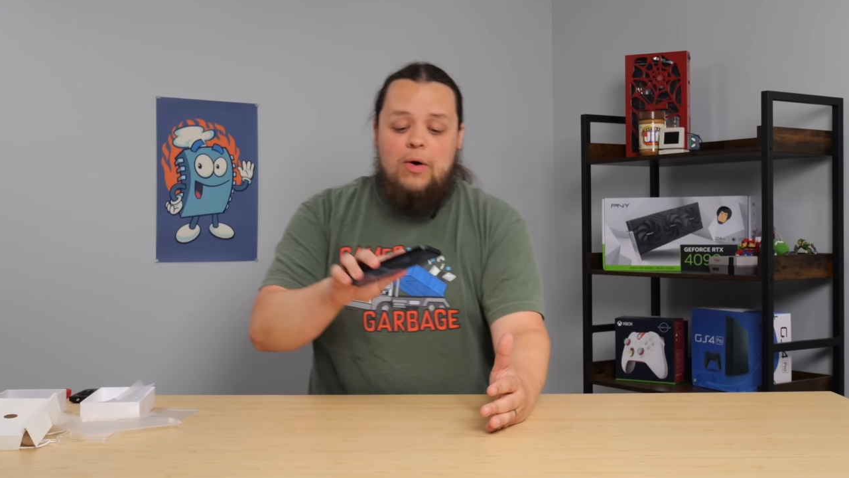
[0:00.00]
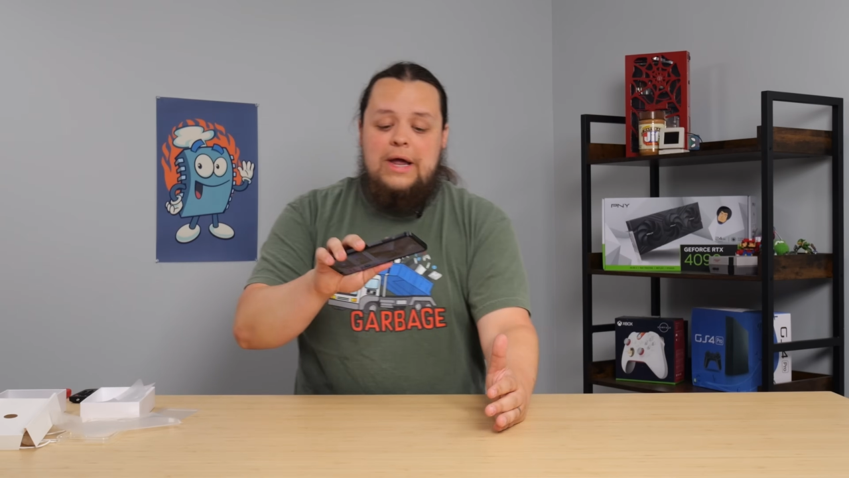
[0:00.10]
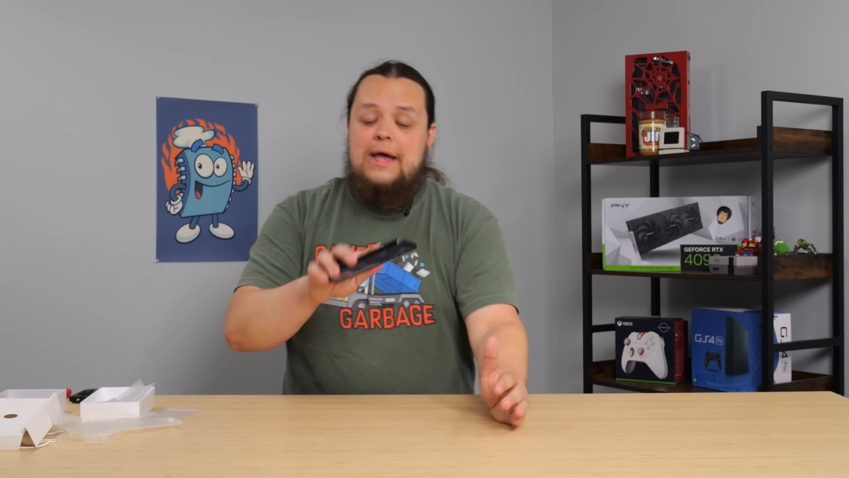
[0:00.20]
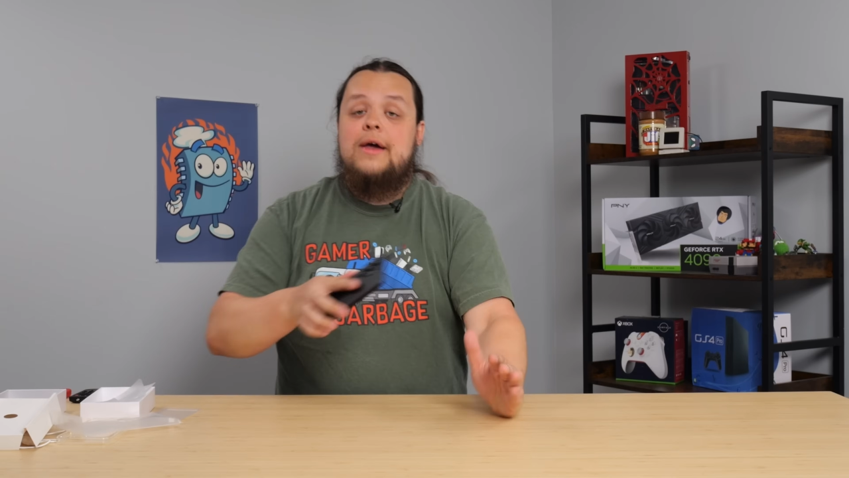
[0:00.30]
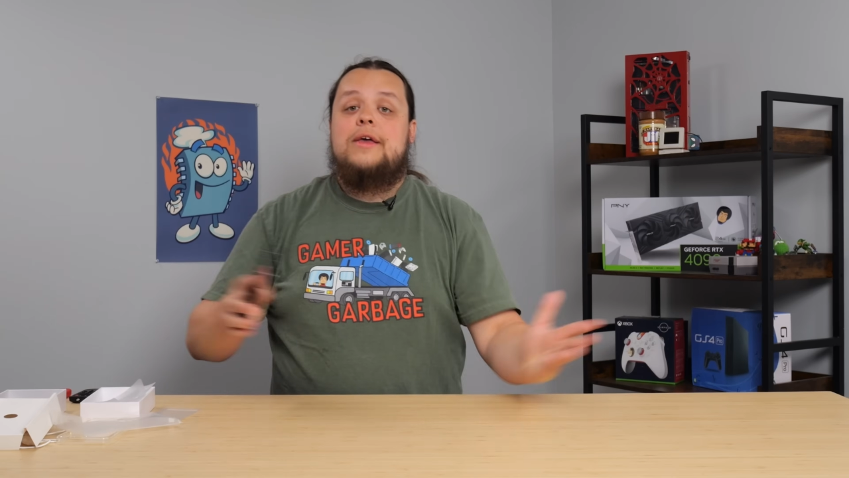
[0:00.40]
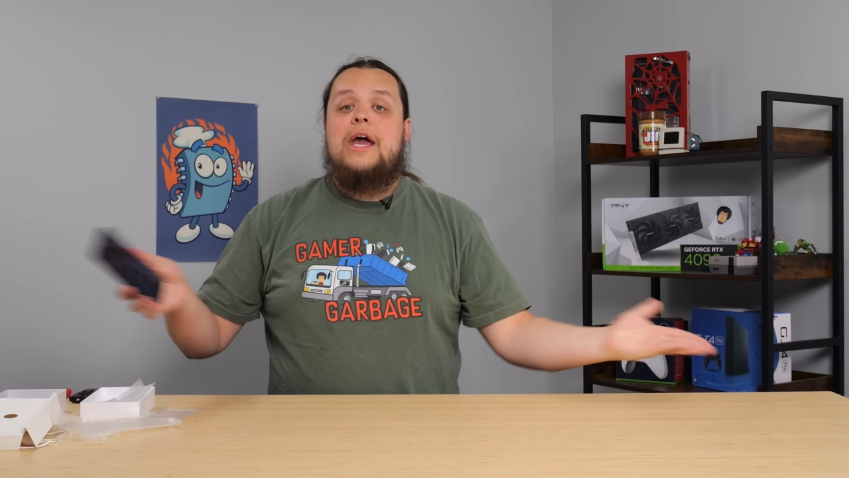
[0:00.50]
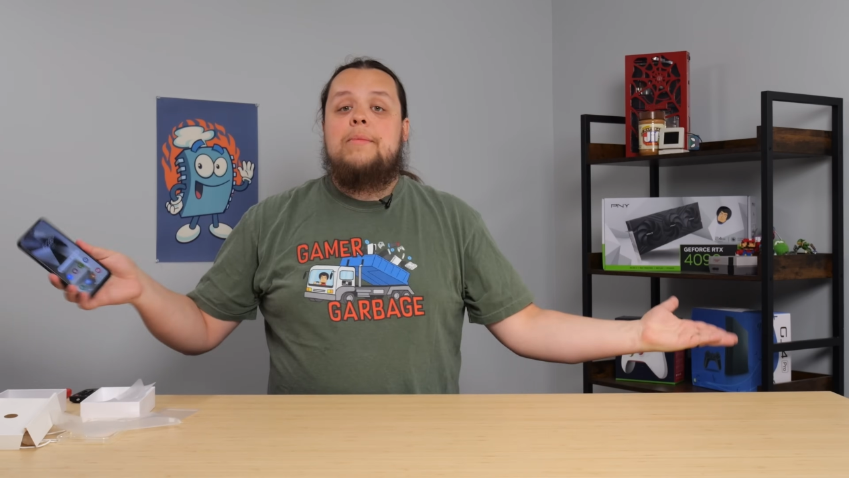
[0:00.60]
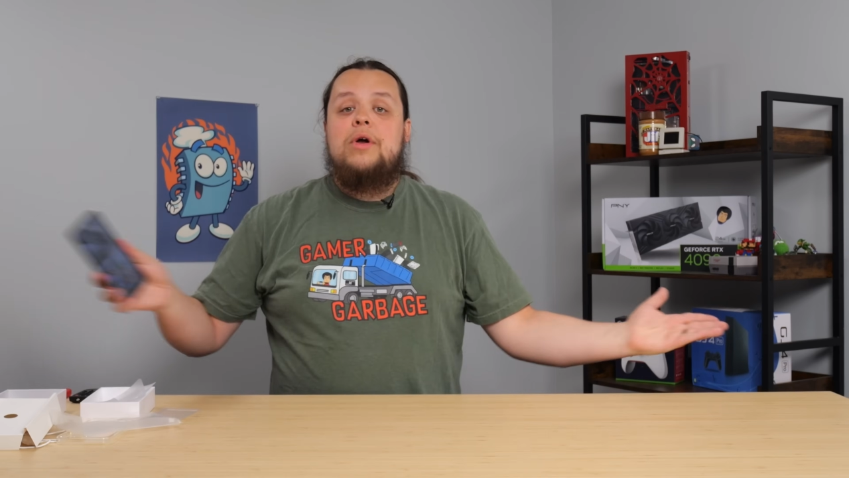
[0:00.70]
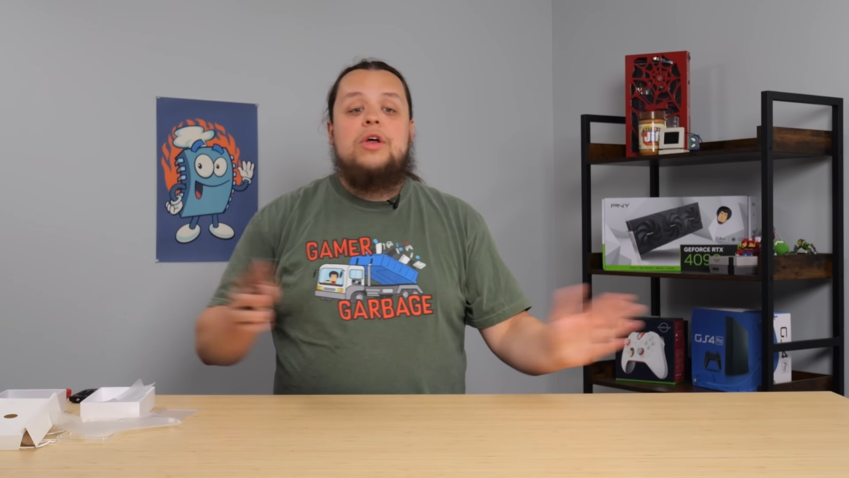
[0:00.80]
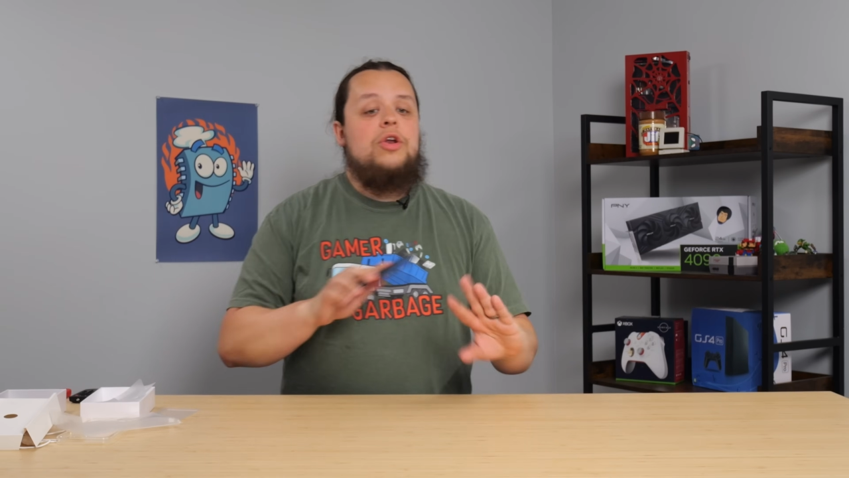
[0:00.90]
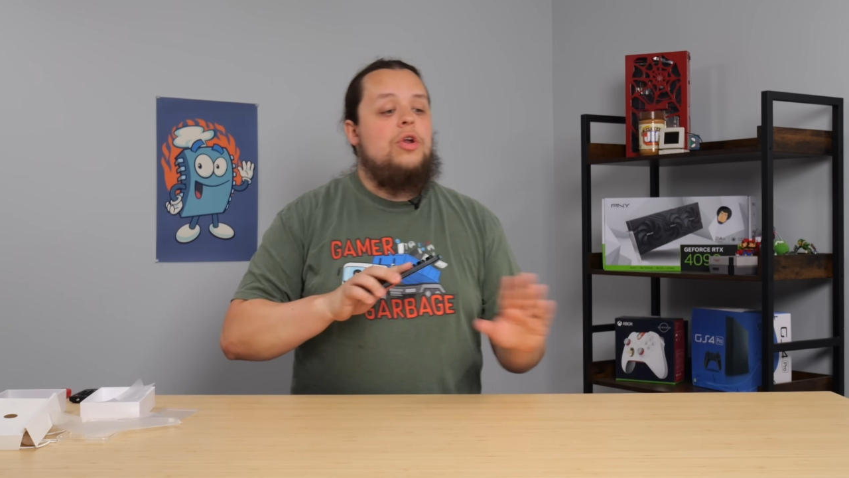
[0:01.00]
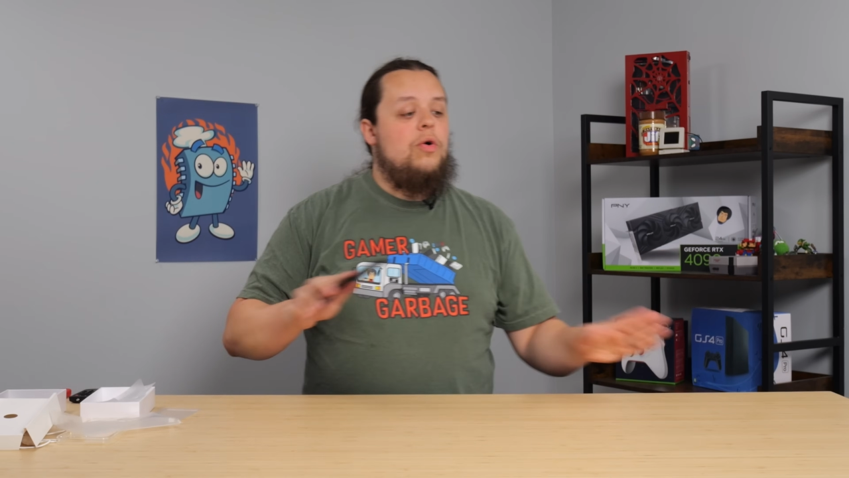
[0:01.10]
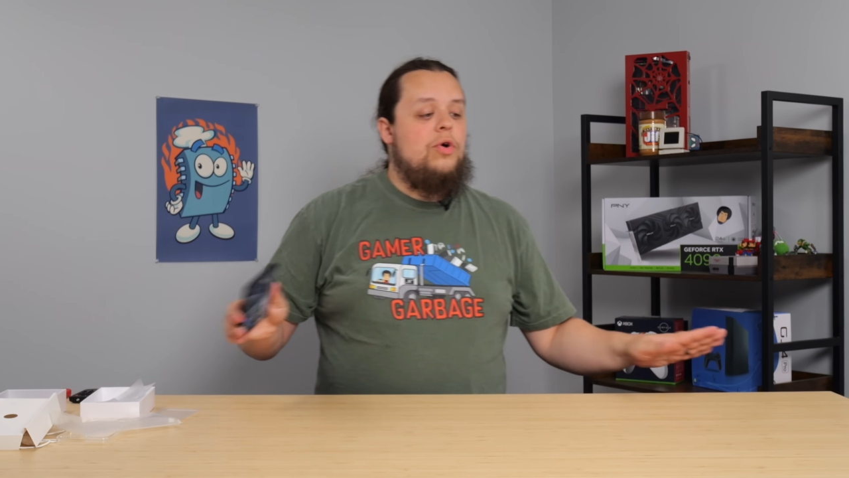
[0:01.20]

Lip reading: Okay, camera, no